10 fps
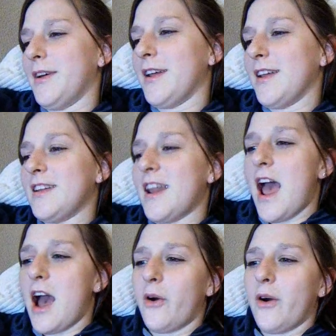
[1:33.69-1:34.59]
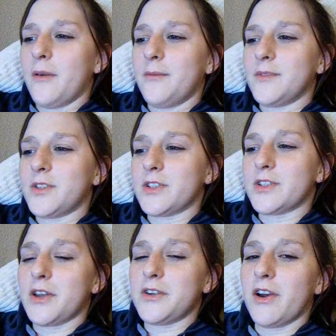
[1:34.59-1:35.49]
And now I'm just
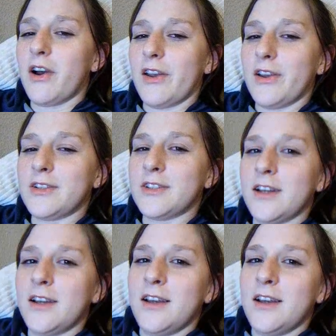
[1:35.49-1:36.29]
so tired.